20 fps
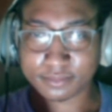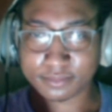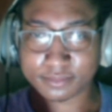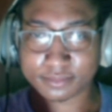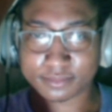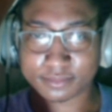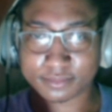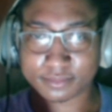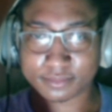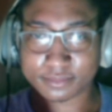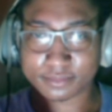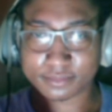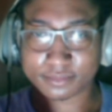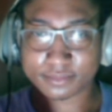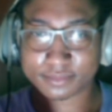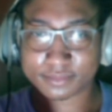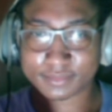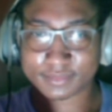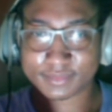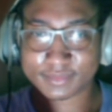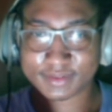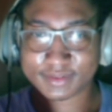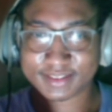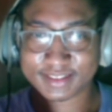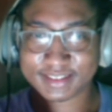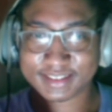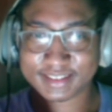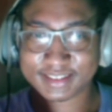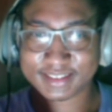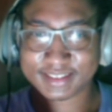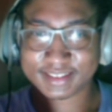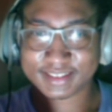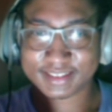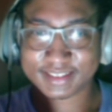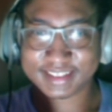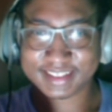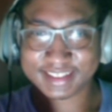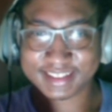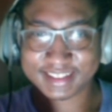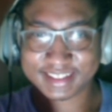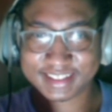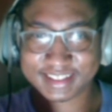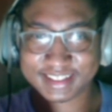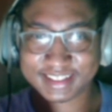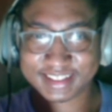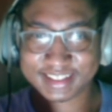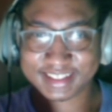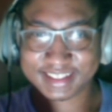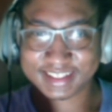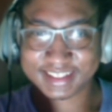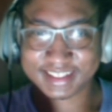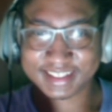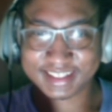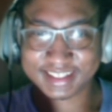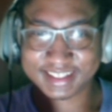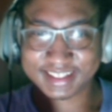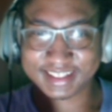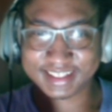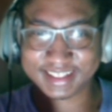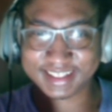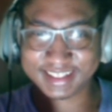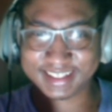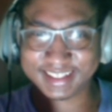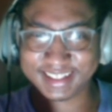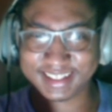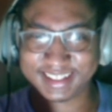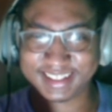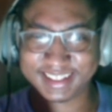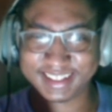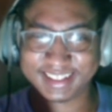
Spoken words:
No words are spoken by the person on screen.